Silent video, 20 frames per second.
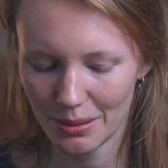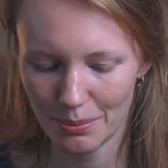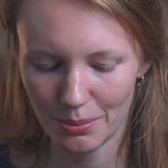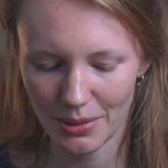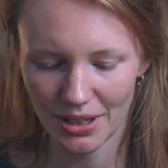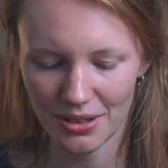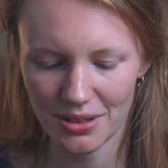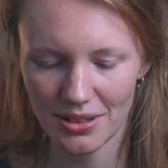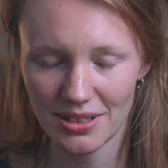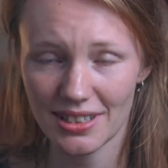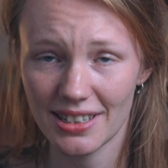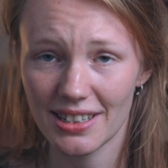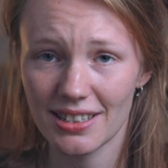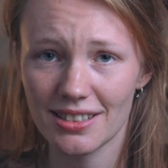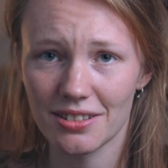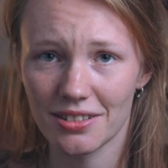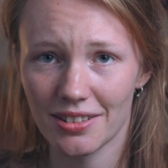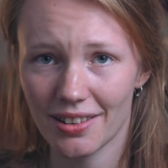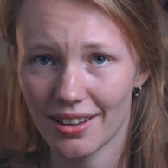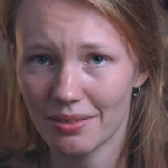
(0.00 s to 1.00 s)
because
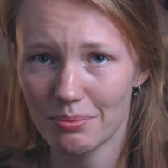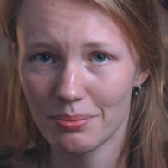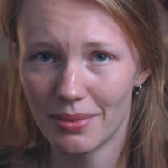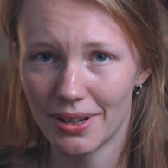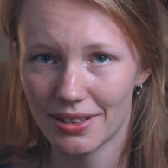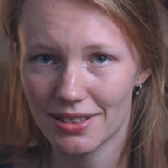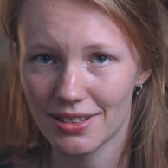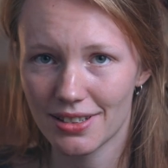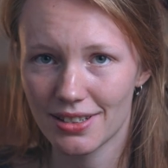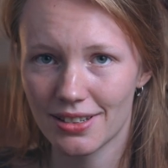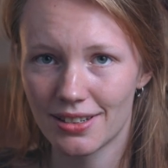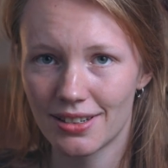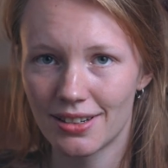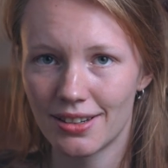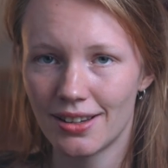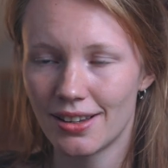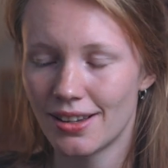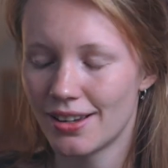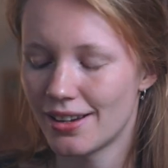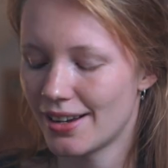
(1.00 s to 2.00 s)
there's not that much
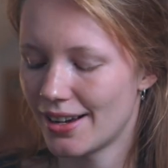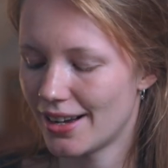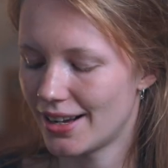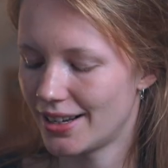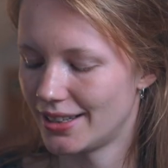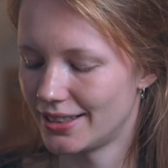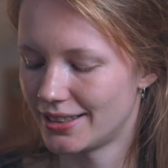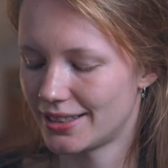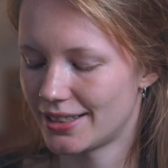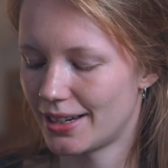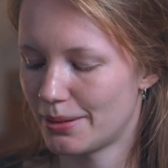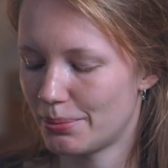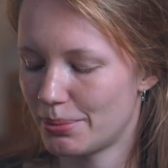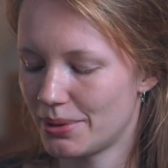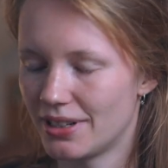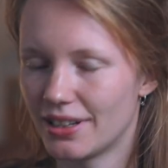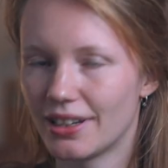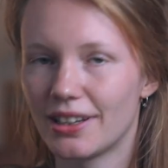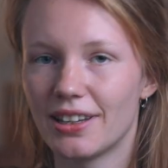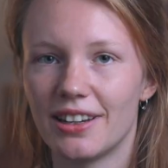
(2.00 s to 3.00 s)
else
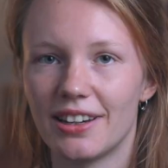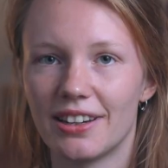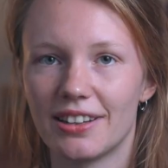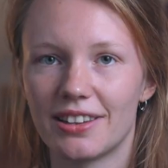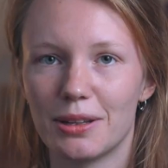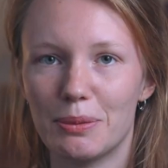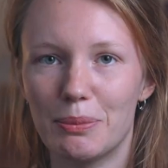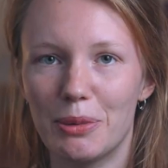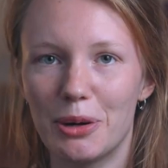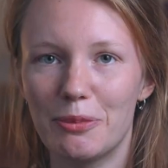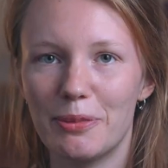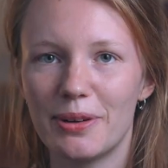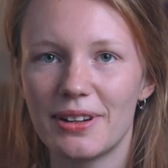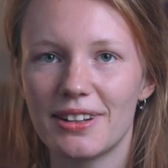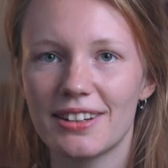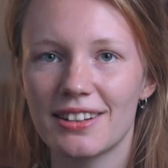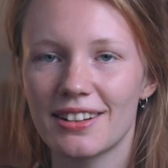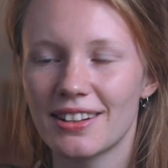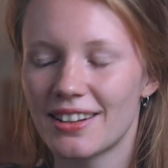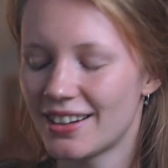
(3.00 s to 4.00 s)
happening here at the
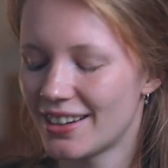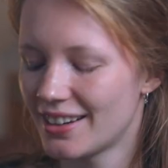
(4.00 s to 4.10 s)
moment.